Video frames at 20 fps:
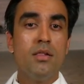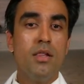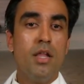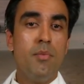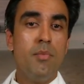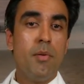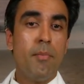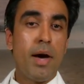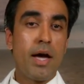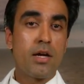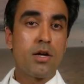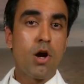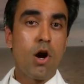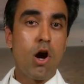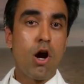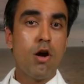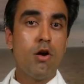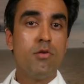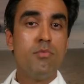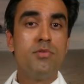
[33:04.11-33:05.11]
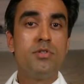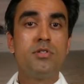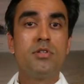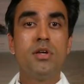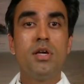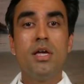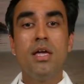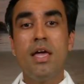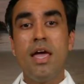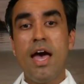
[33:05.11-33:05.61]
limit my
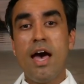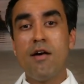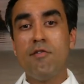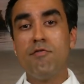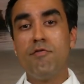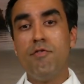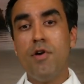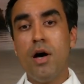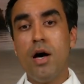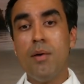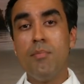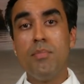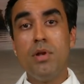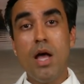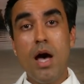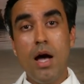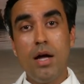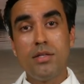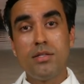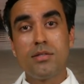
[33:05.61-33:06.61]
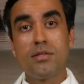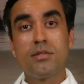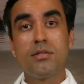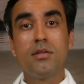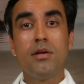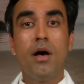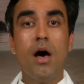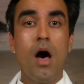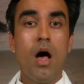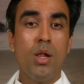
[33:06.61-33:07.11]
carbs, have um,
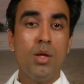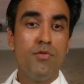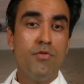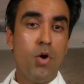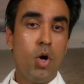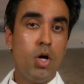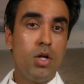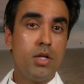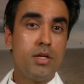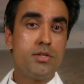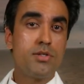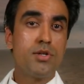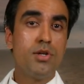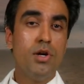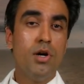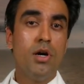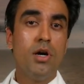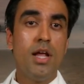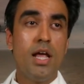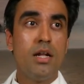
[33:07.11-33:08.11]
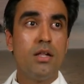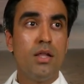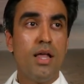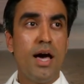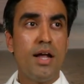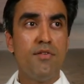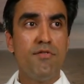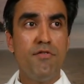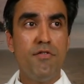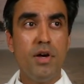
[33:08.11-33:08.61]
nuts, olive oil is good, and a
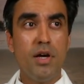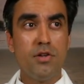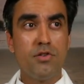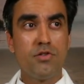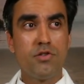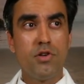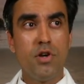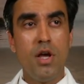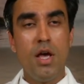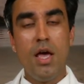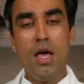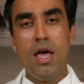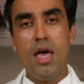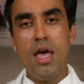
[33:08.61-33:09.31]
lot of fish.